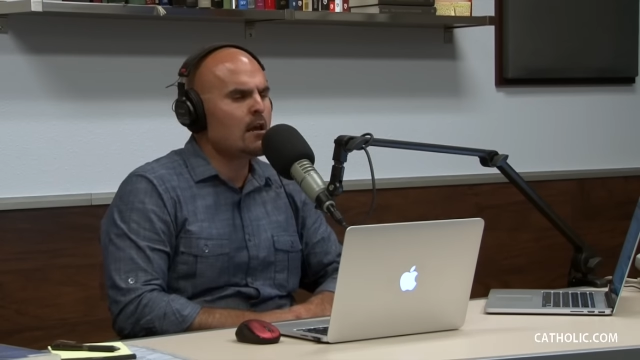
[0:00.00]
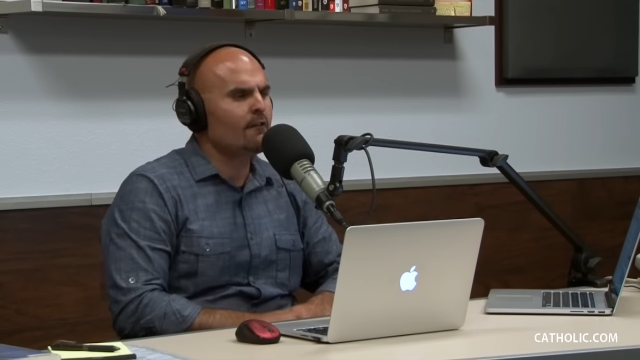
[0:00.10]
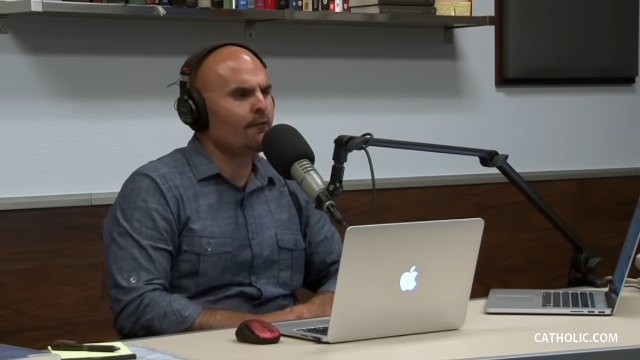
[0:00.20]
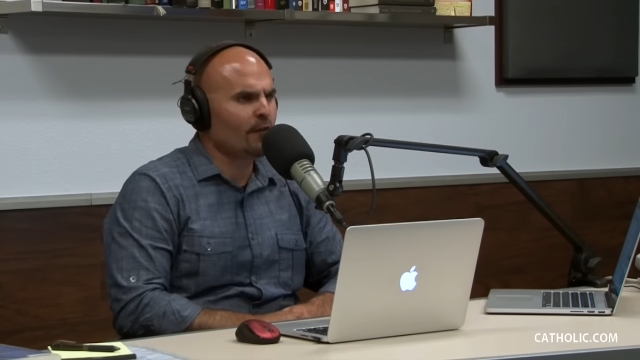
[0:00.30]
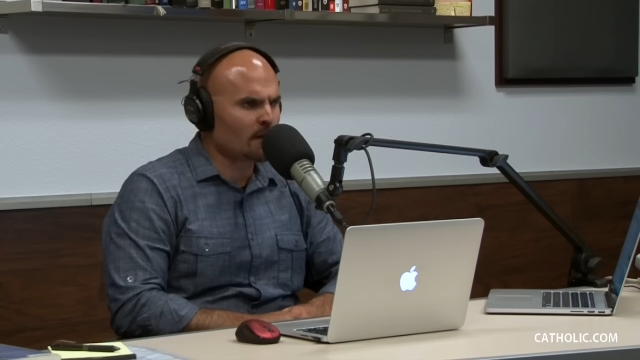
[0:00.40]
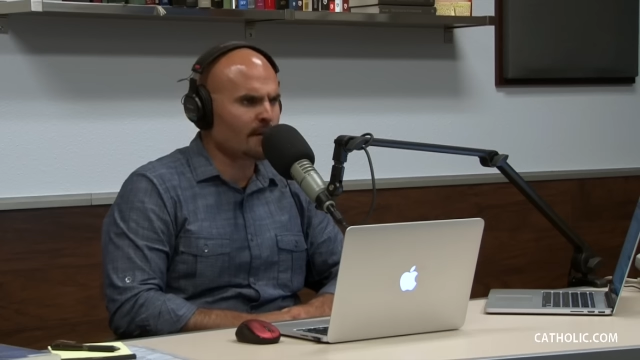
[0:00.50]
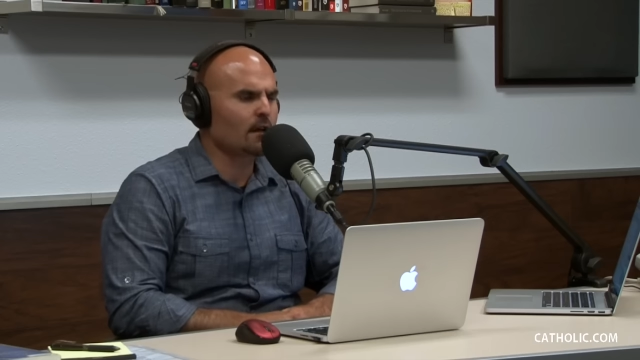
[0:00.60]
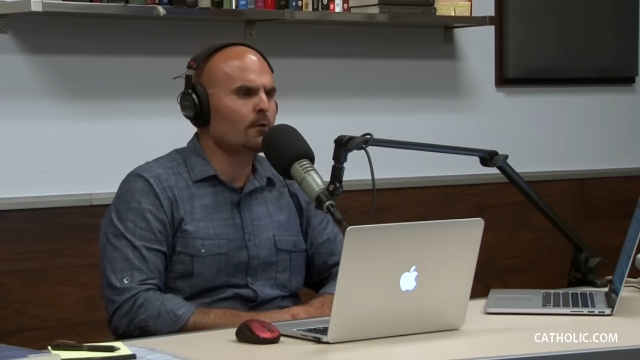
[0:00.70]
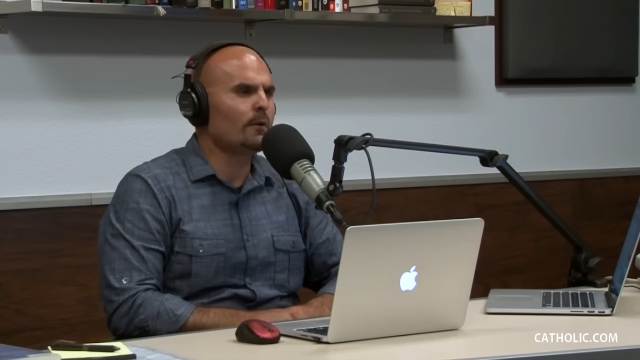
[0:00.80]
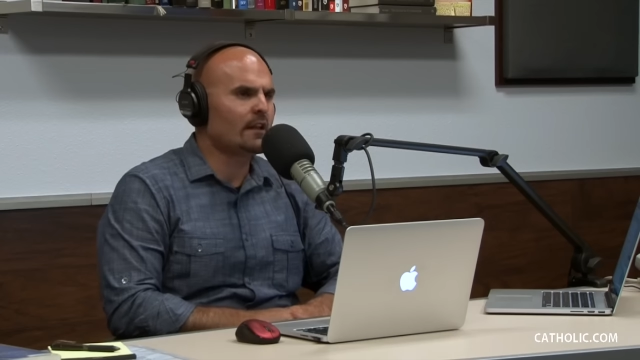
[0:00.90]

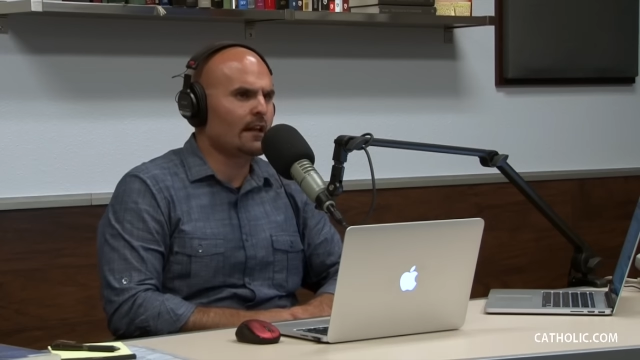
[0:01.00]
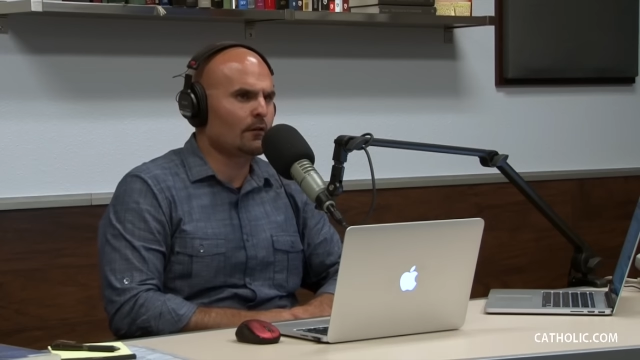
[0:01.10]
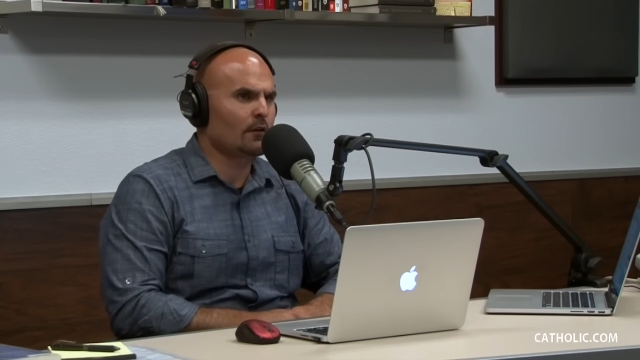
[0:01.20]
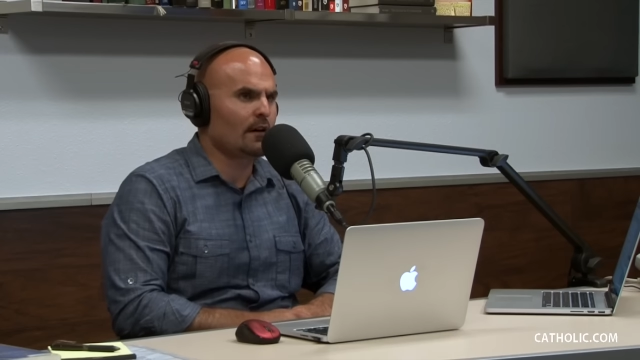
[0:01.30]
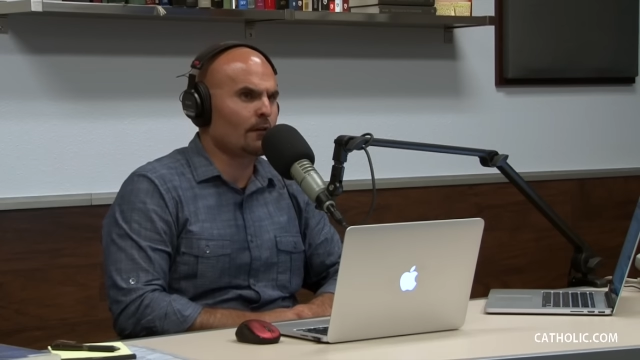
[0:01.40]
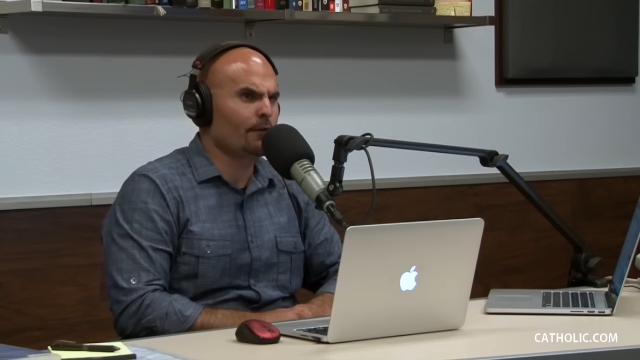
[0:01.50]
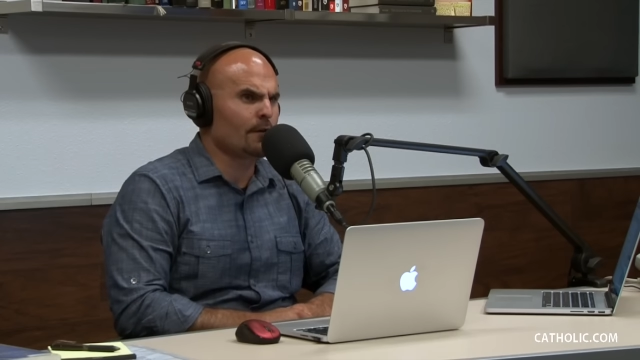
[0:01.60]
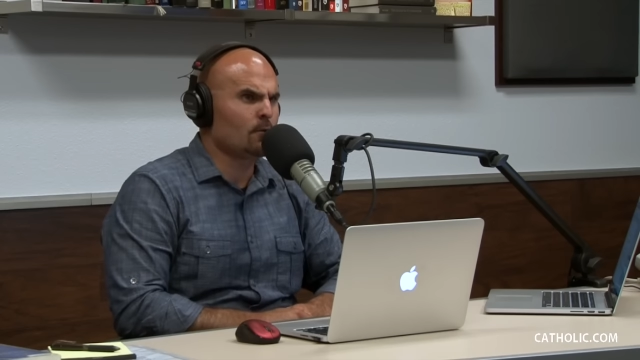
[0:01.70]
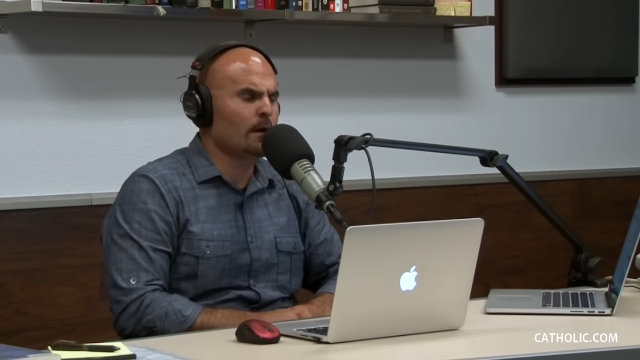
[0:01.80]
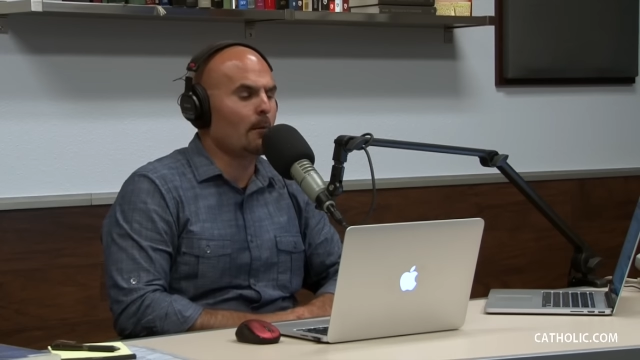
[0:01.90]
Fundamentally, we can exercise
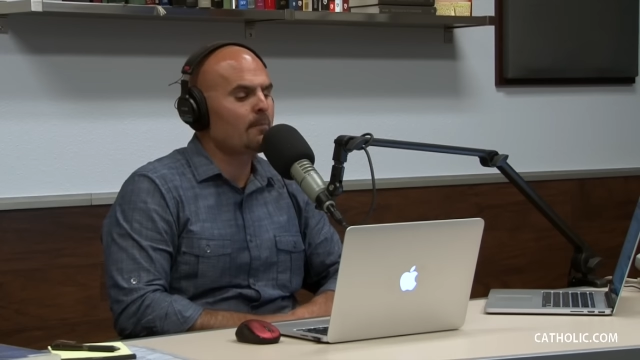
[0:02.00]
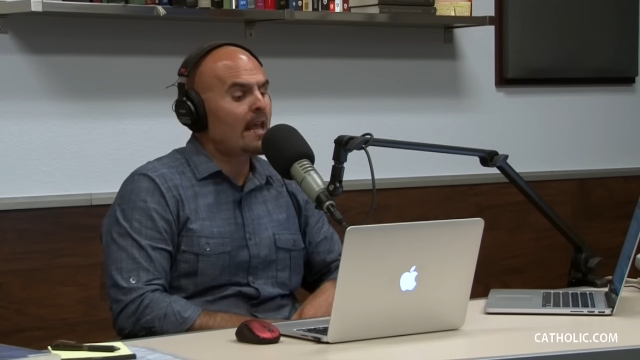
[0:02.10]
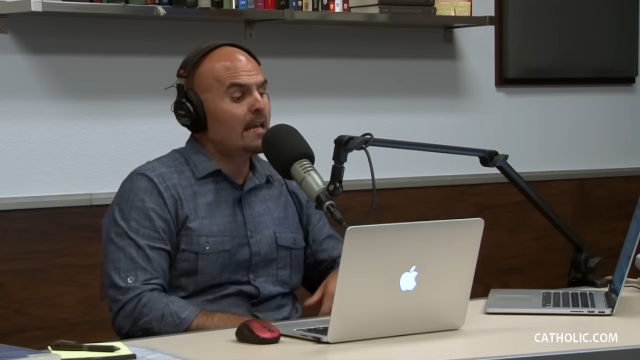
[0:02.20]
free will.